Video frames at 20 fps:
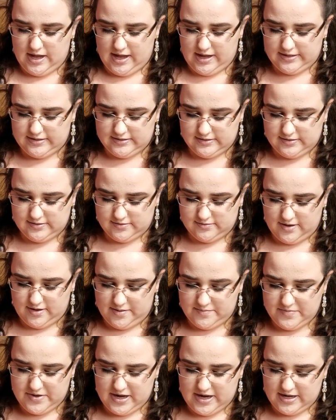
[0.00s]

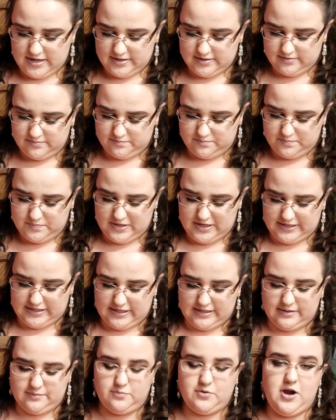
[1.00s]
I'm not picking